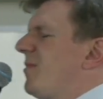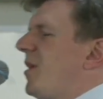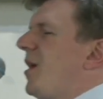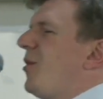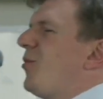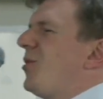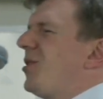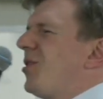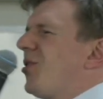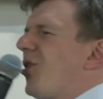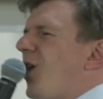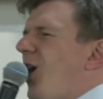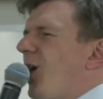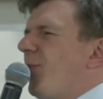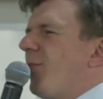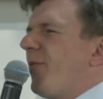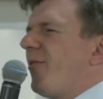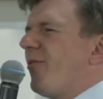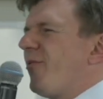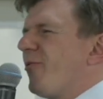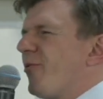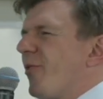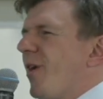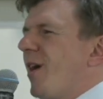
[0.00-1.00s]
I wouldn't call him a
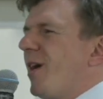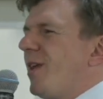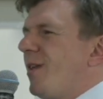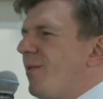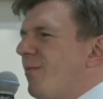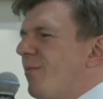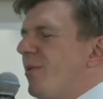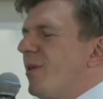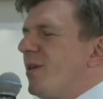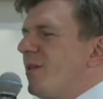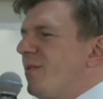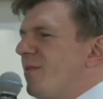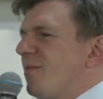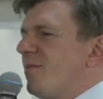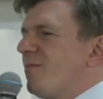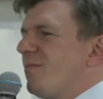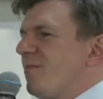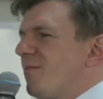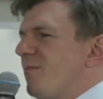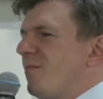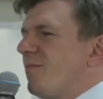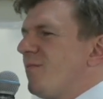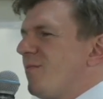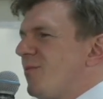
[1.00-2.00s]
friend, but mm
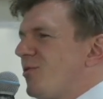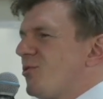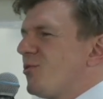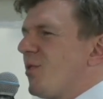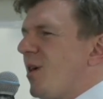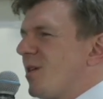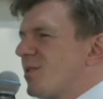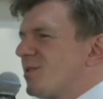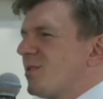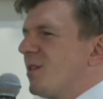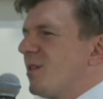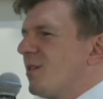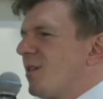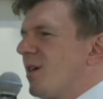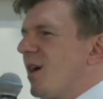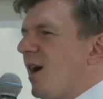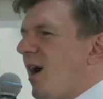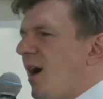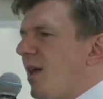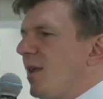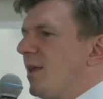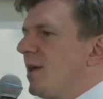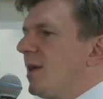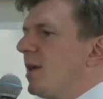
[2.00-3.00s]
-hmm. trusted
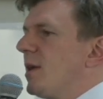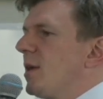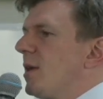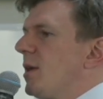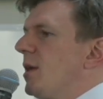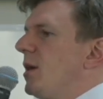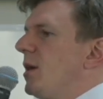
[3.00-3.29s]
colleague.